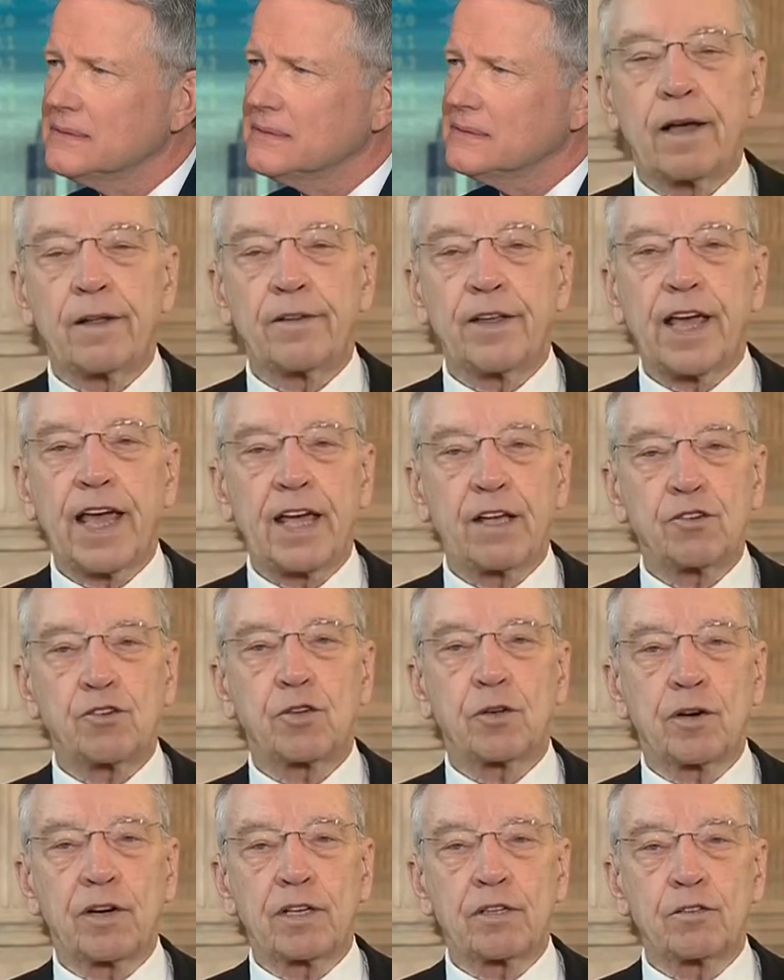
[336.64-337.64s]
The
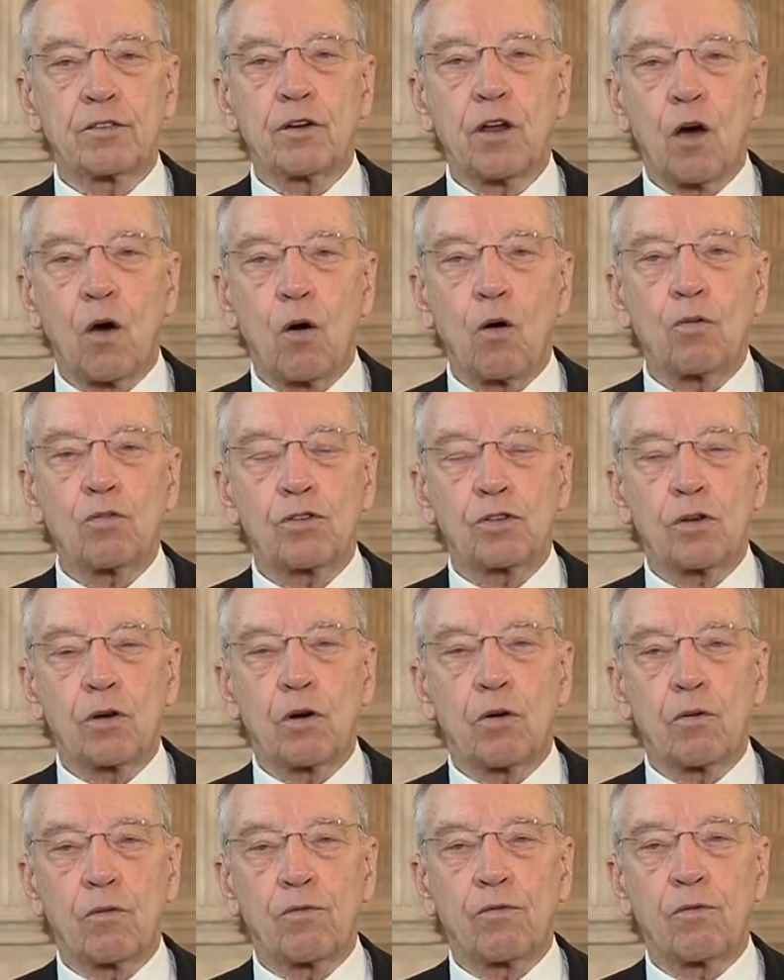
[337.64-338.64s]
answer is no.
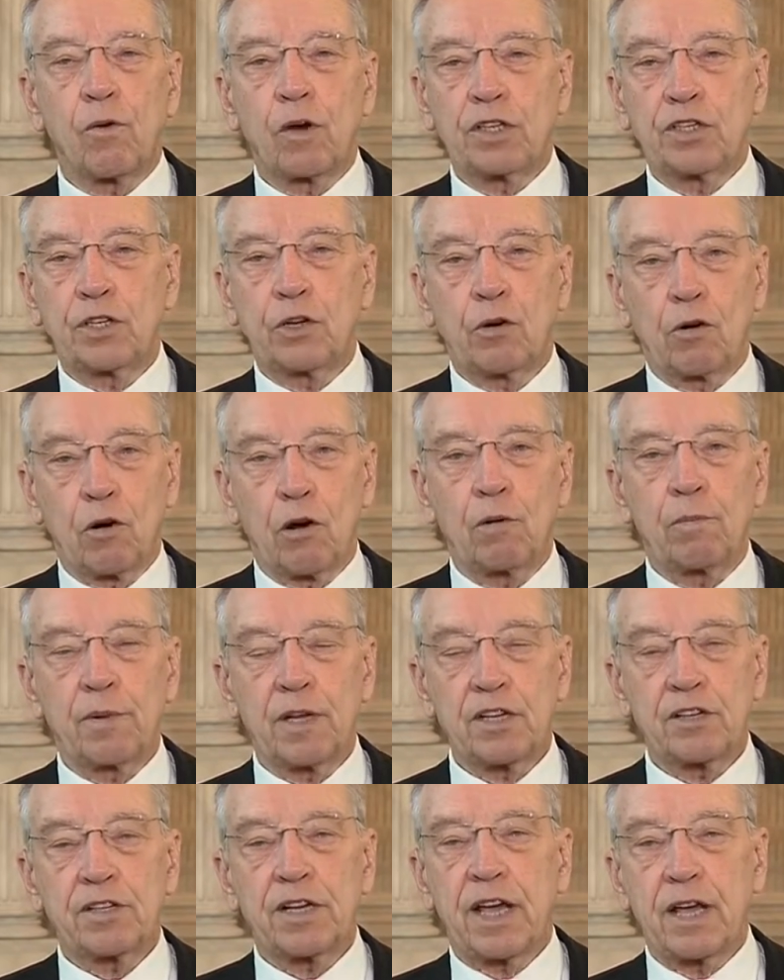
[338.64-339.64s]
So what you heard
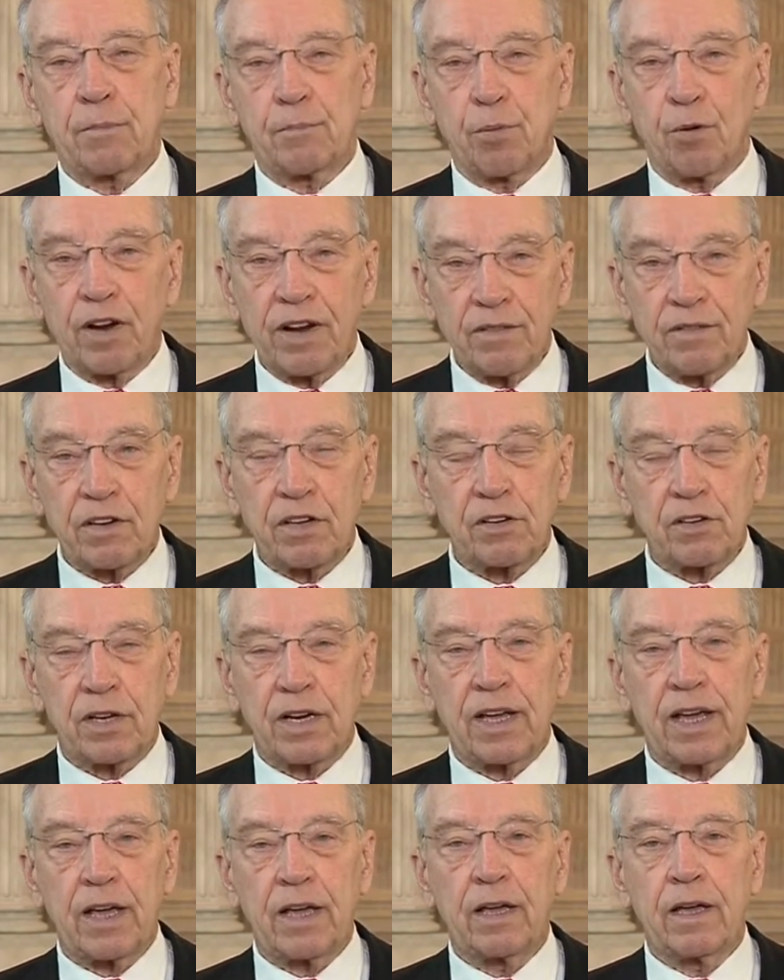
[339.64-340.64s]
me say
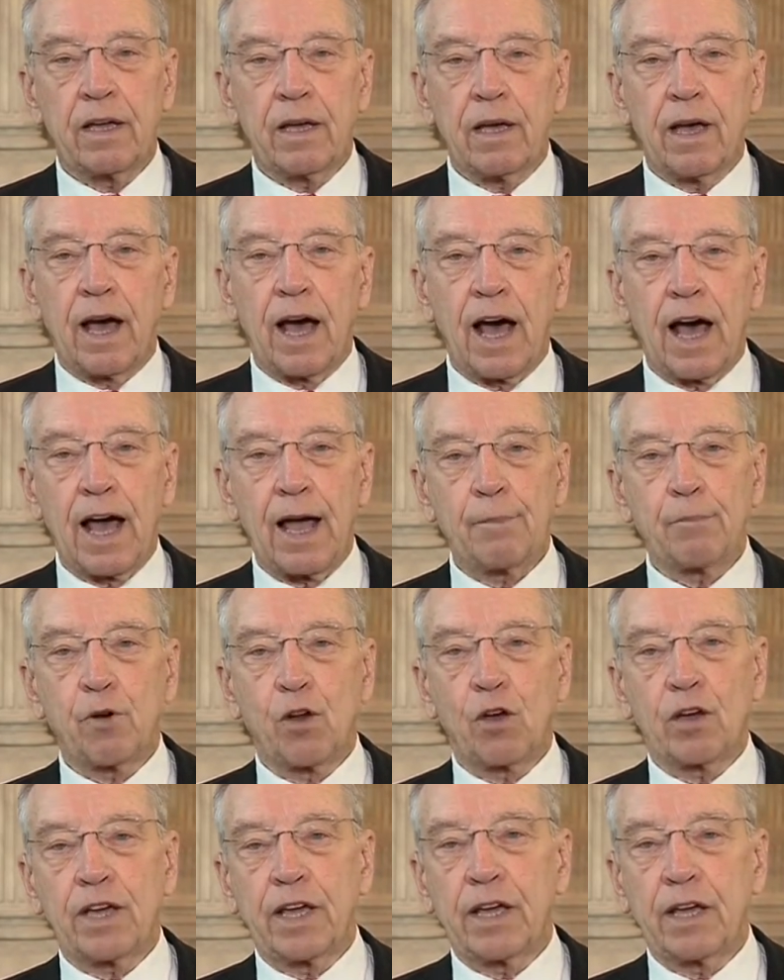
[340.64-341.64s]
previously, I'm
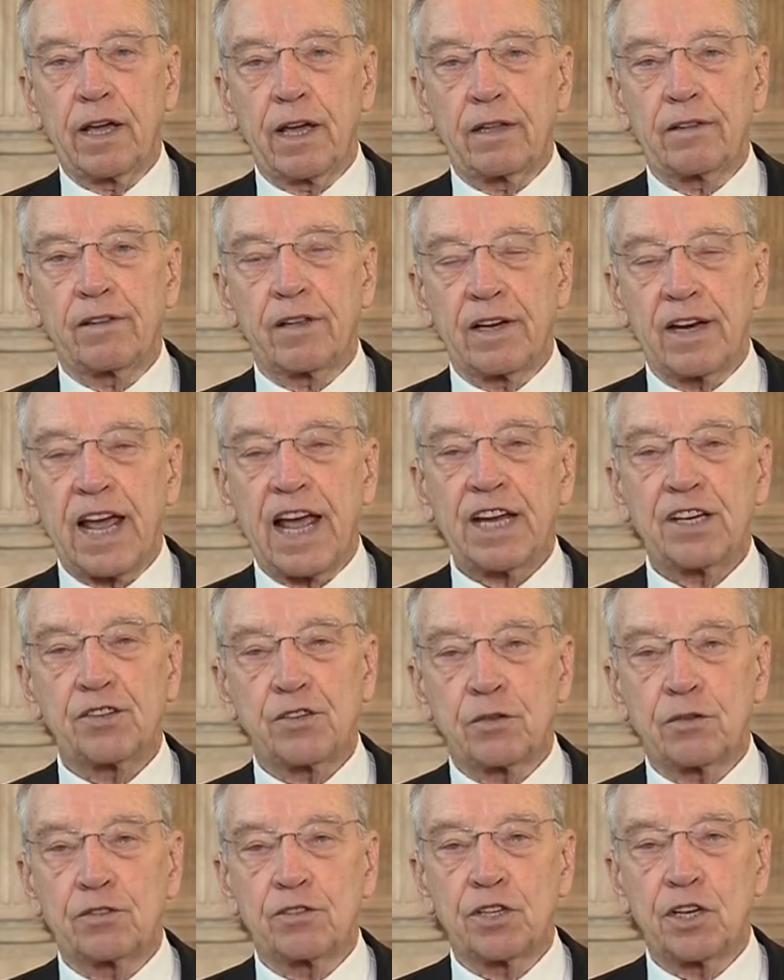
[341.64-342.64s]
looking at the
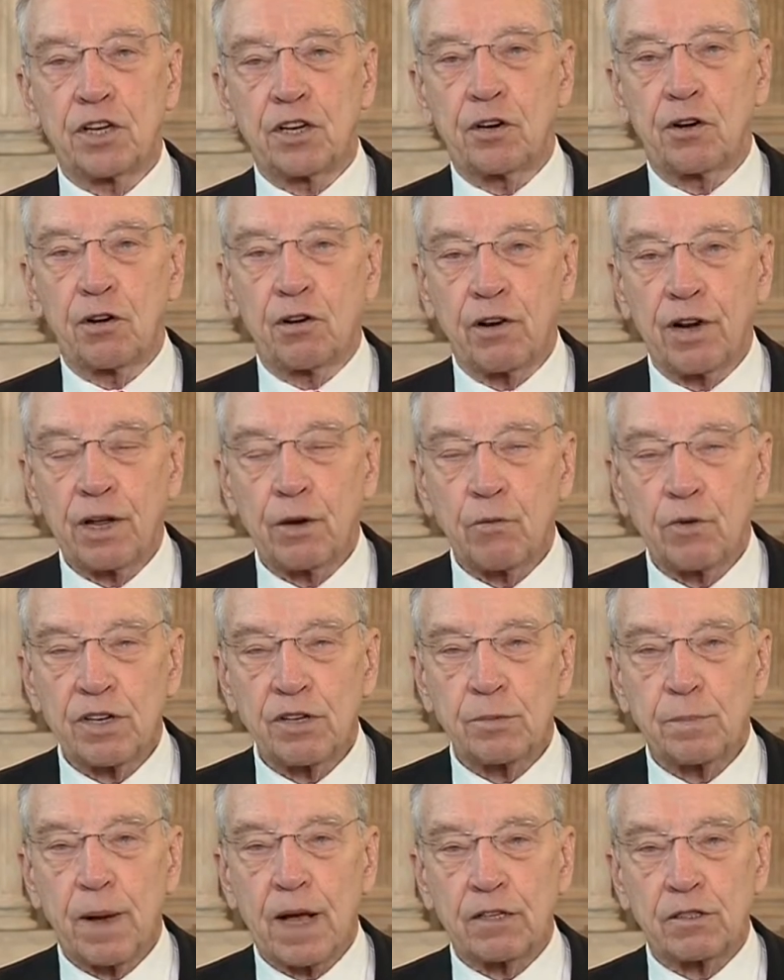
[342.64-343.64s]
national security
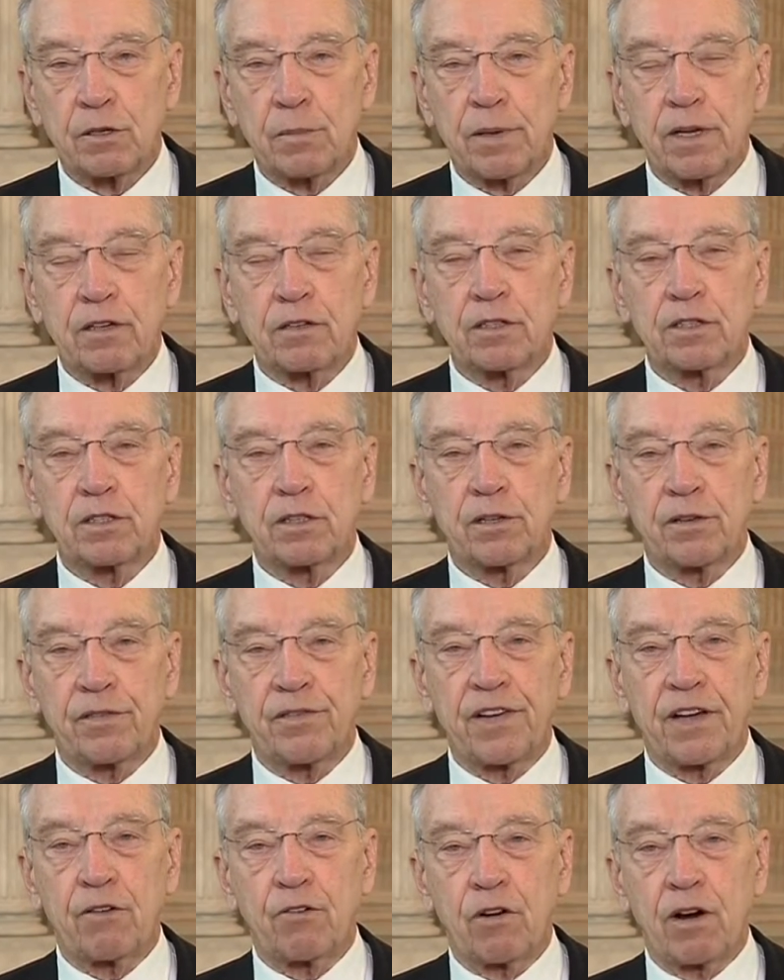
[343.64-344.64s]
responsibilities of the
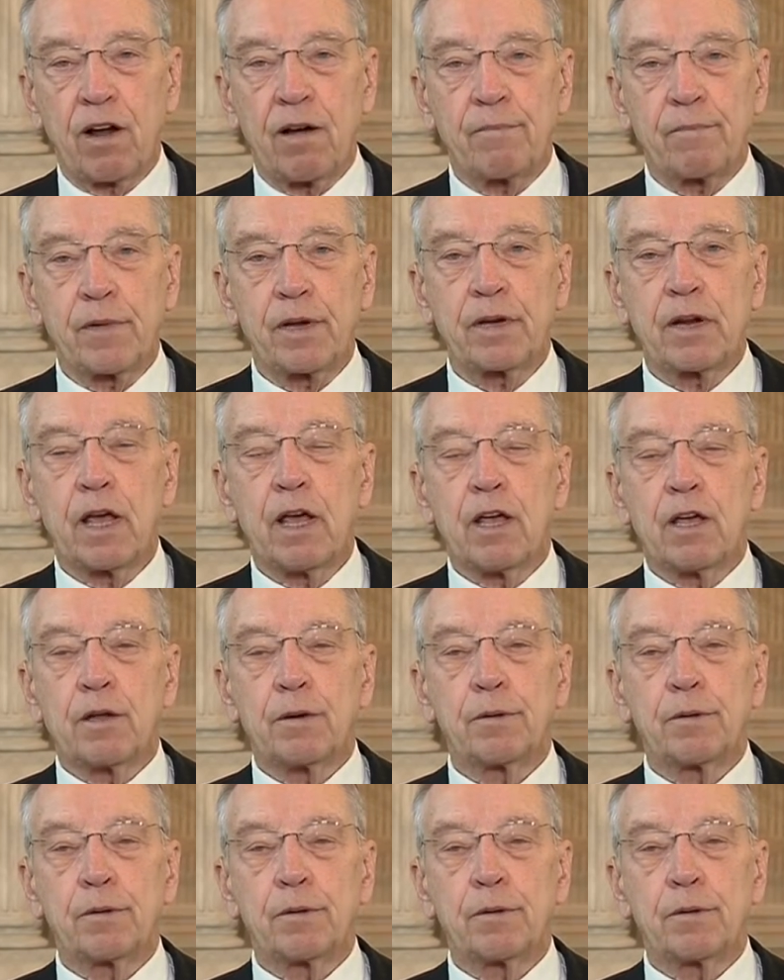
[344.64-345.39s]
federal government